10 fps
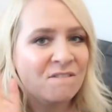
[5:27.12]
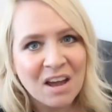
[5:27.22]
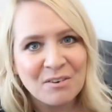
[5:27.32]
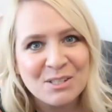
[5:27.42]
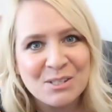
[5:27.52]

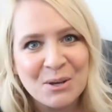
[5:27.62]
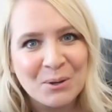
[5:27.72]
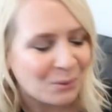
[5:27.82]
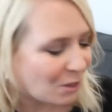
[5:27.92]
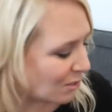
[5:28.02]
very
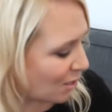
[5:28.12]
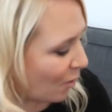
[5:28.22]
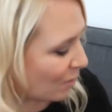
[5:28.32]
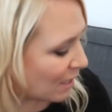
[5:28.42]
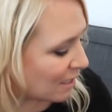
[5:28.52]
soon.
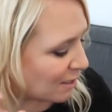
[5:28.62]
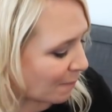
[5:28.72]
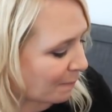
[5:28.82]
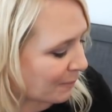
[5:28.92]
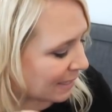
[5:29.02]
So there's
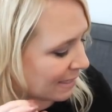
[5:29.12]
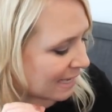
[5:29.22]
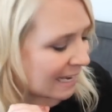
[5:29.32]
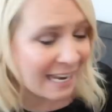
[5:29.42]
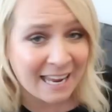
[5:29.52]
some
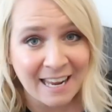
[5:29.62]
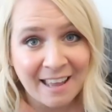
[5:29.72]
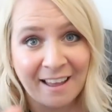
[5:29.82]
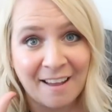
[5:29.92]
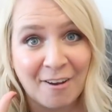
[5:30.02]
bits in
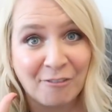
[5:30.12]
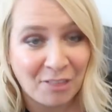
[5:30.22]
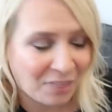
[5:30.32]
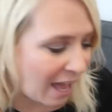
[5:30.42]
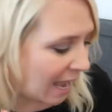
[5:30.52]
here
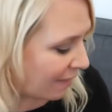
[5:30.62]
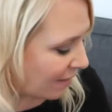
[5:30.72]
for that.